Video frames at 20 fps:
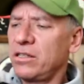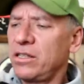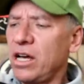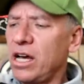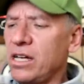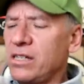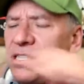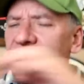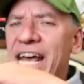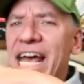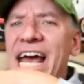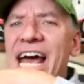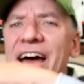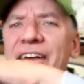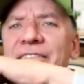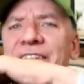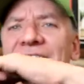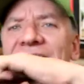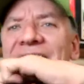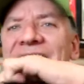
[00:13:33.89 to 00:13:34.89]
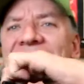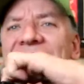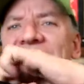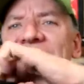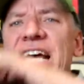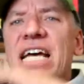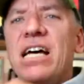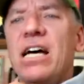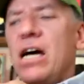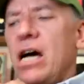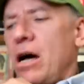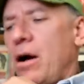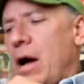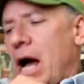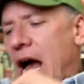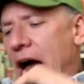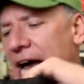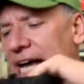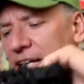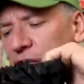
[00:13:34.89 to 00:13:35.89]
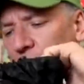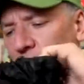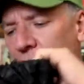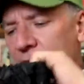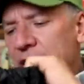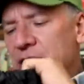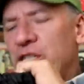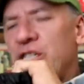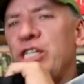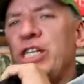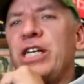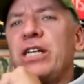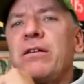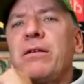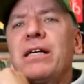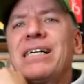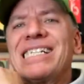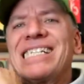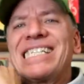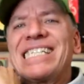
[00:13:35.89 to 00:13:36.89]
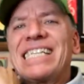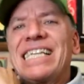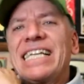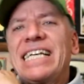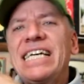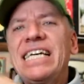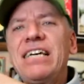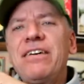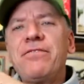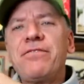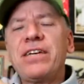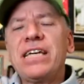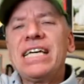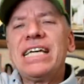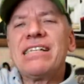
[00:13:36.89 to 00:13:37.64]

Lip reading: Does have a hydration sleeve